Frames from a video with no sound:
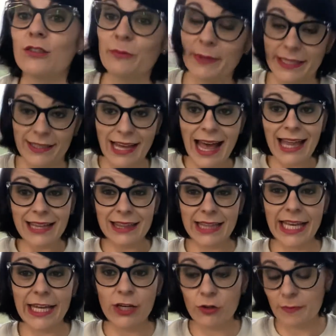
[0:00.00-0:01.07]
bit
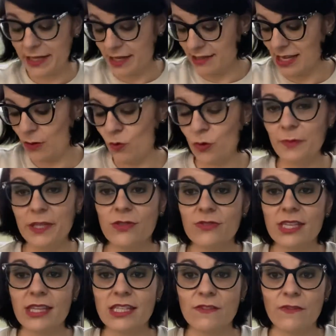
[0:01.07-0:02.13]
later because I will be
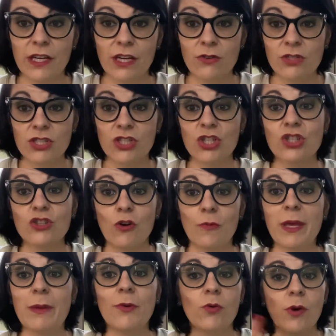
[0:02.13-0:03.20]
using this video just to show
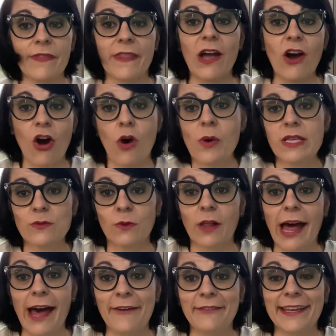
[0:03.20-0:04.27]
people what they always will
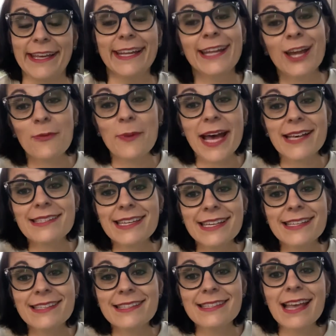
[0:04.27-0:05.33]
have in their
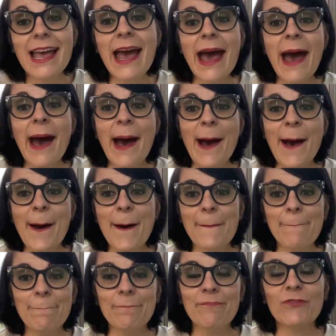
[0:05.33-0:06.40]
baskets
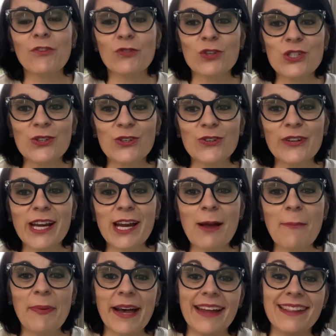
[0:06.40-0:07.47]
for
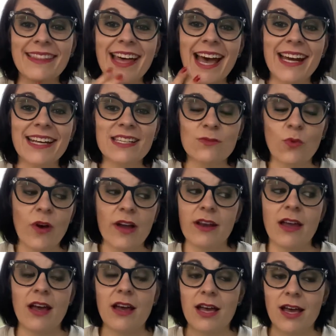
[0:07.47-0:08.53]
tutoring. But that is
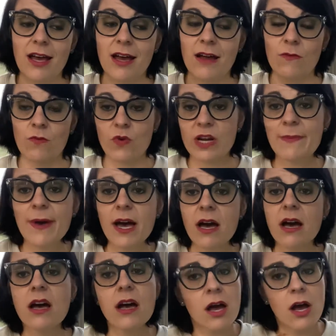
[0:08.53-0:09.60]
what a Reba